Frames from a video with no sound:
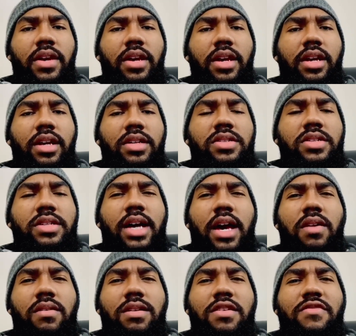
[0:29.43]
It's entitled
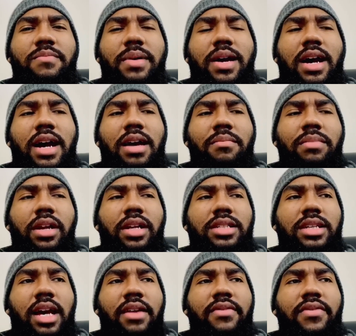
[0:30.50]
Left Behind because
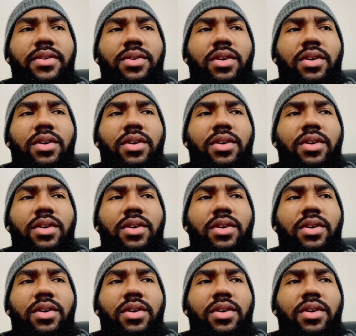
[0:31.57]
I feel